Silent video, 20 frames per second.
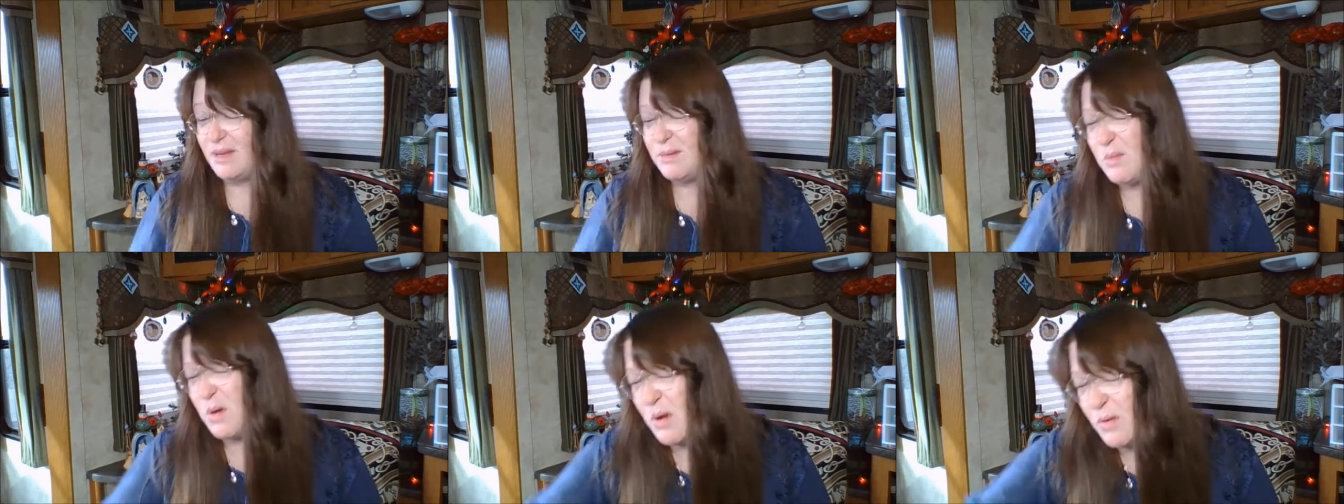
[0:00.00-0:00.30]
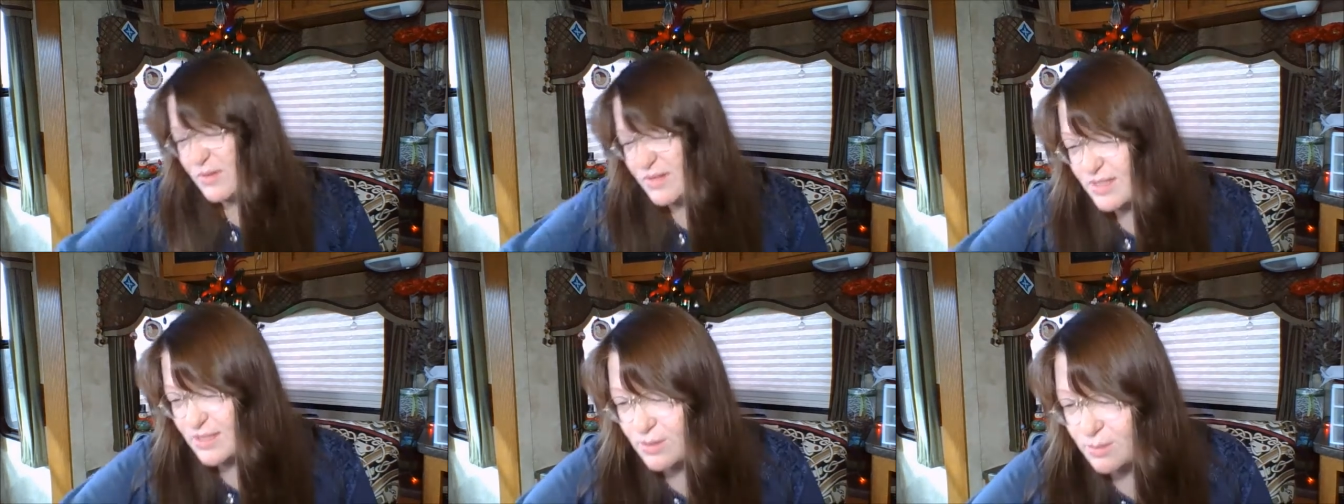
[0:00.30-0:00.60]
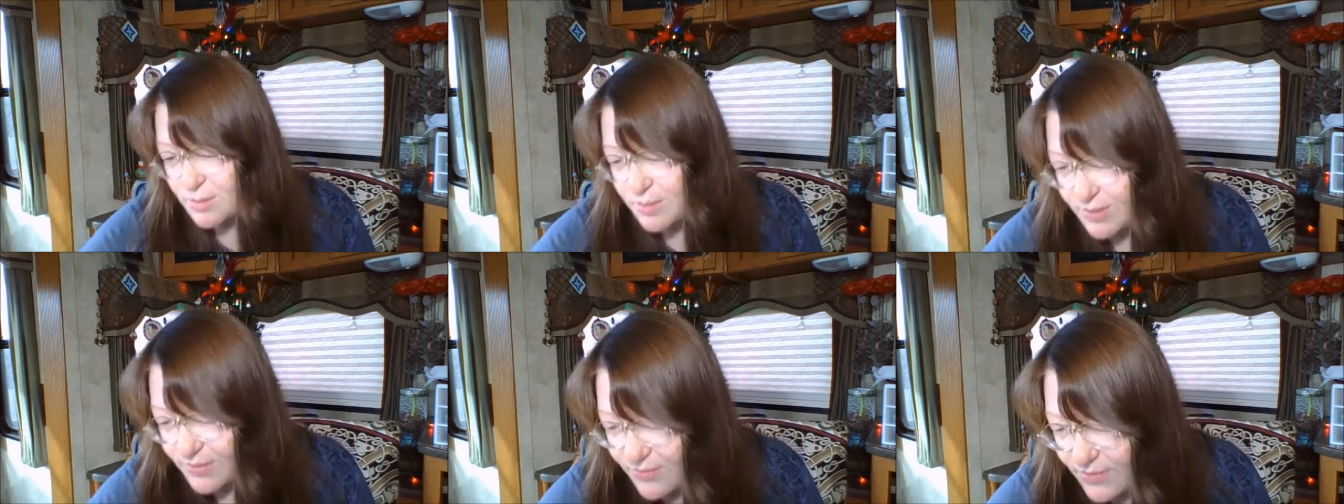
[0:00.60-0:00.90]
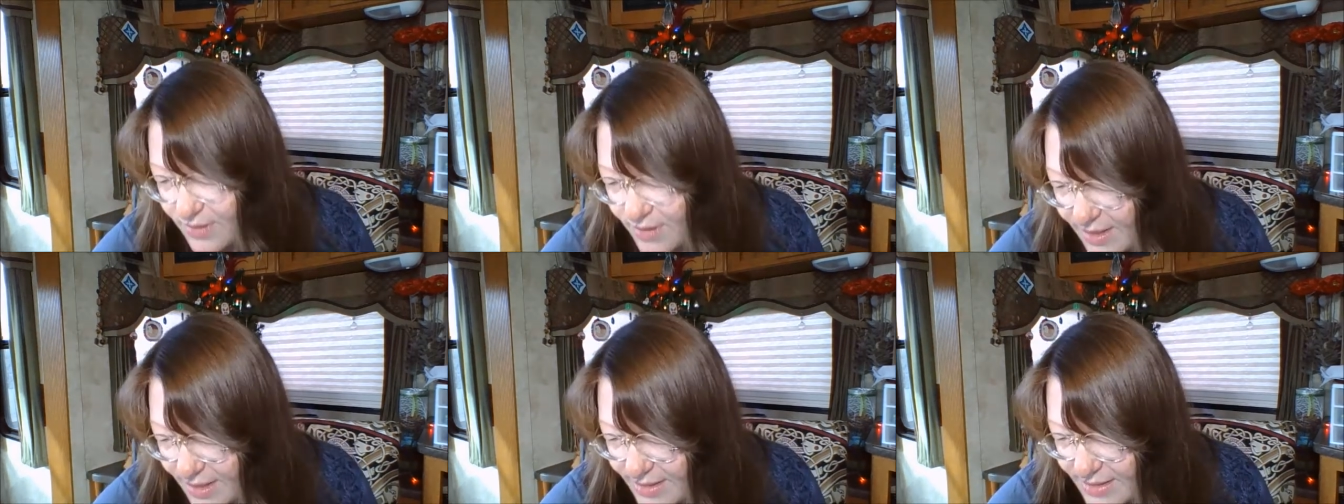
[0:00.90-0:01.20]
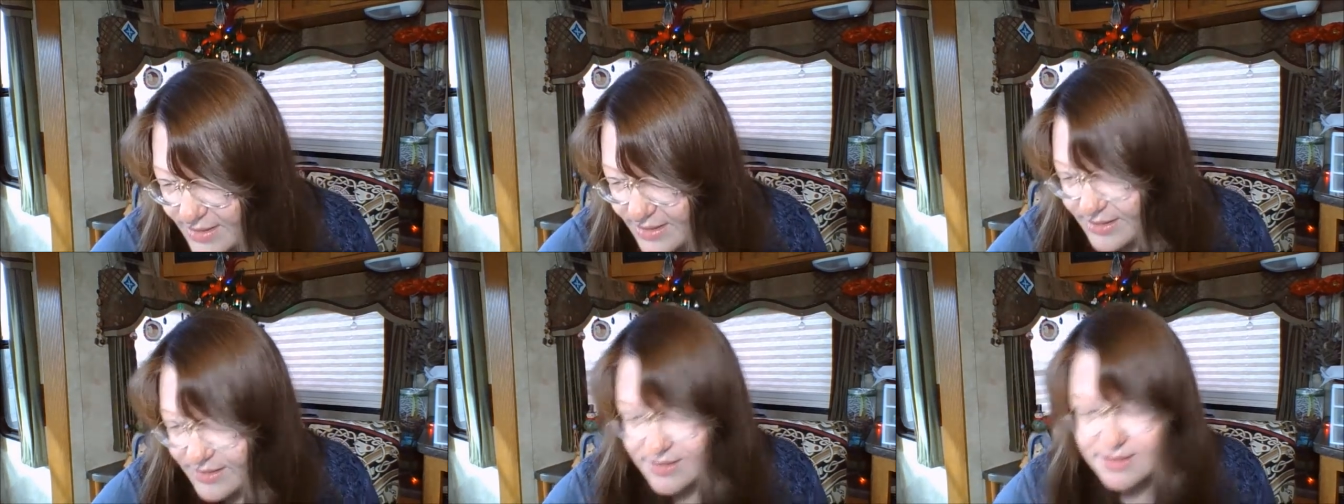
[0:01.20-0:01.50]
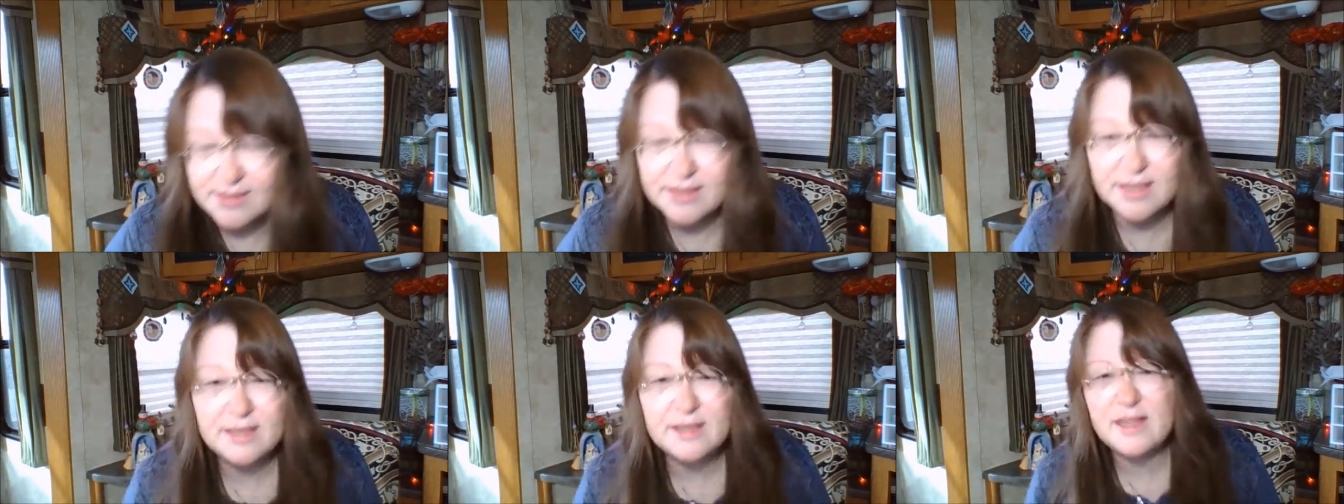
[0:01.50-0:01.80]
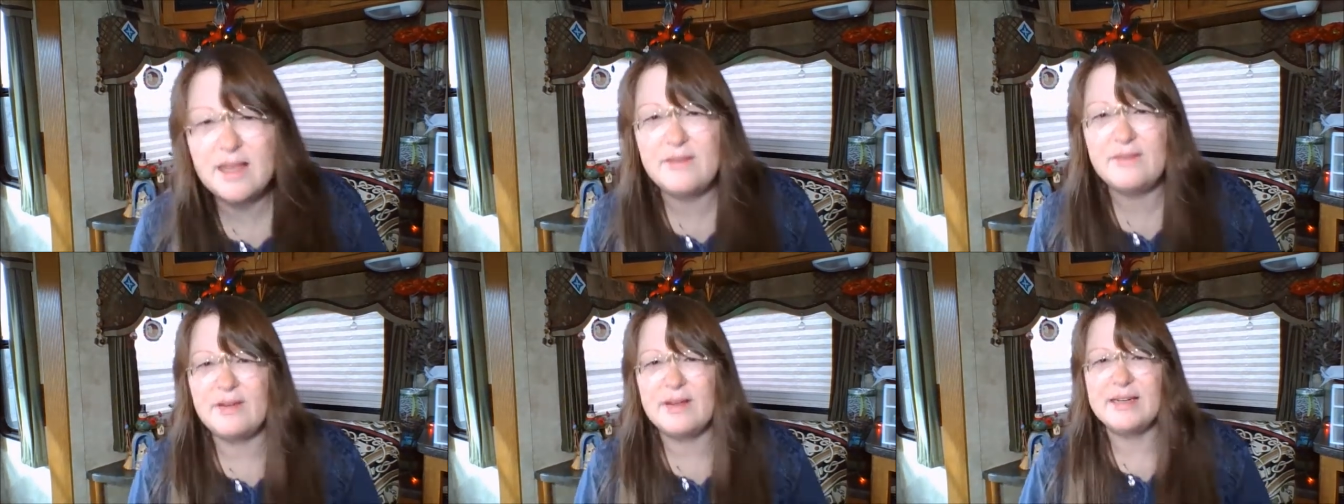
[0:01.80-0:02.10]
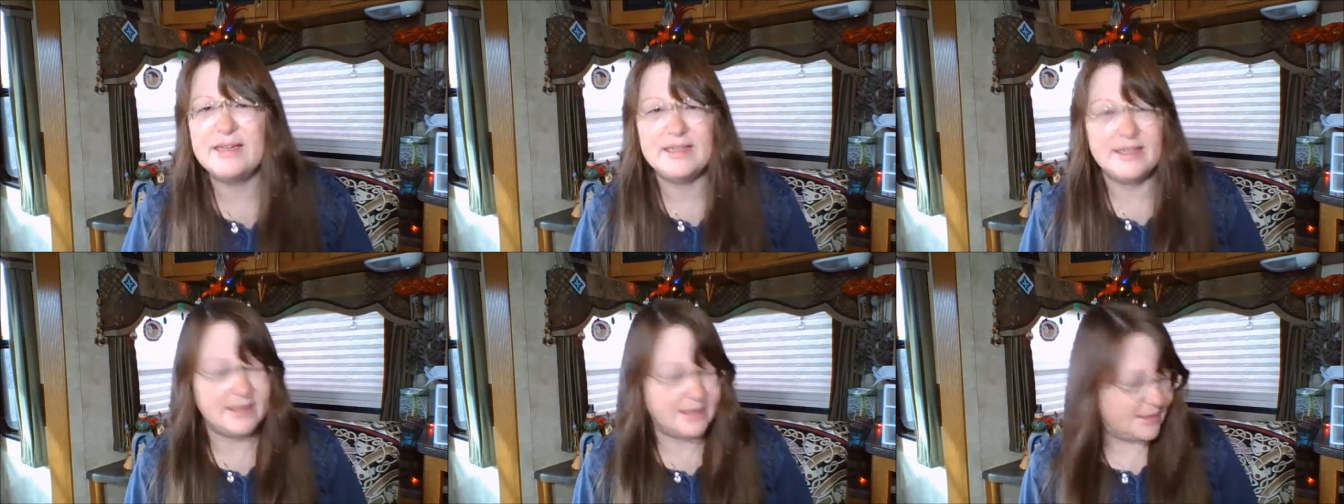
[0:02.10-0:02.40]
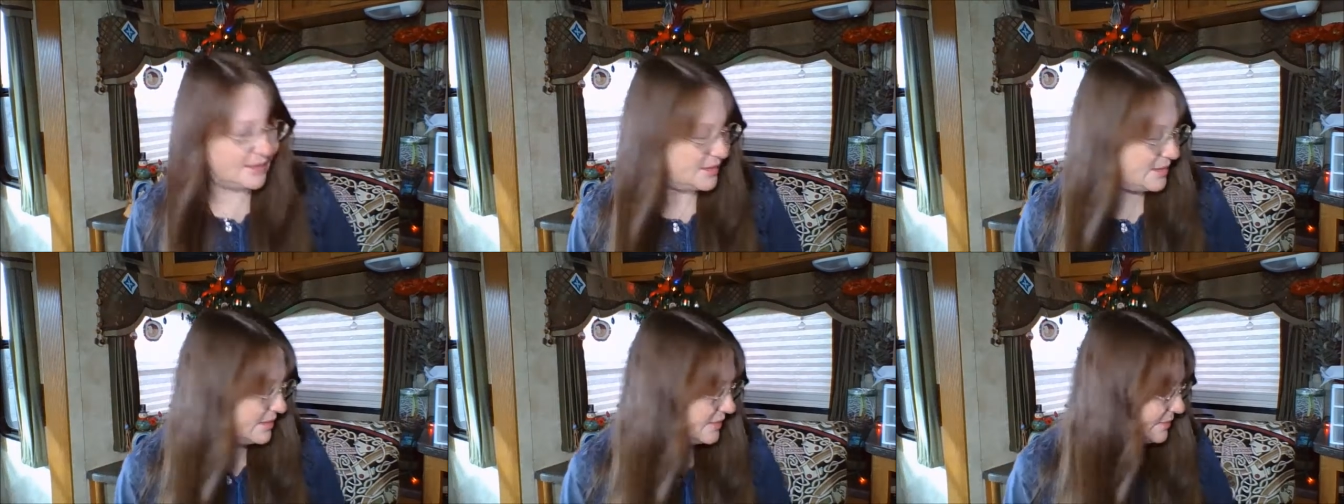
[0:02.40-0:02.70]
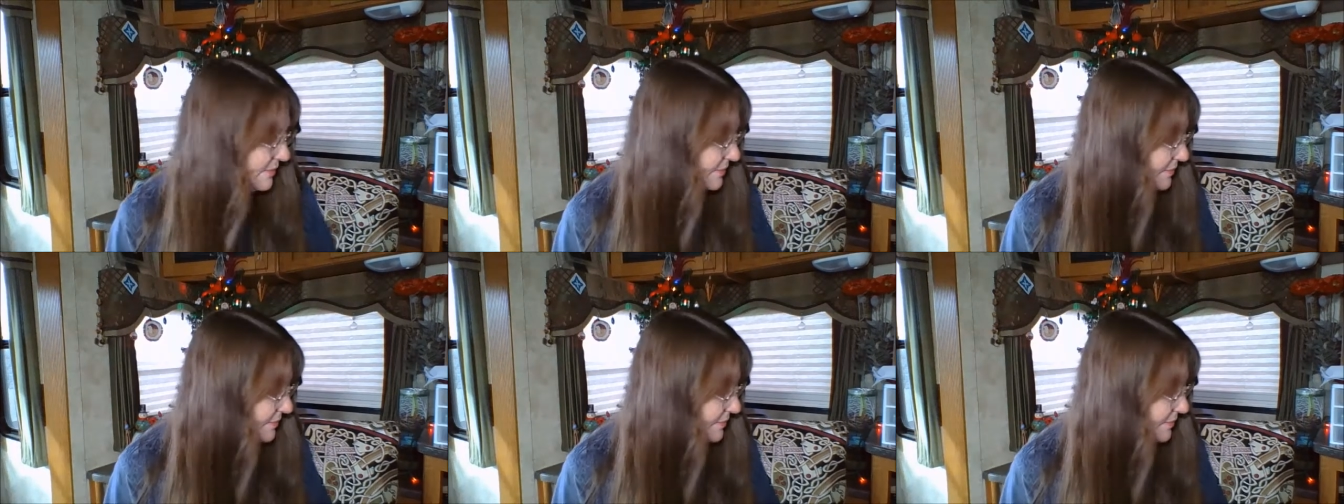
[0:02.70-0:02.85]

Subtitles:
I'm always open for ideas. I love ideas.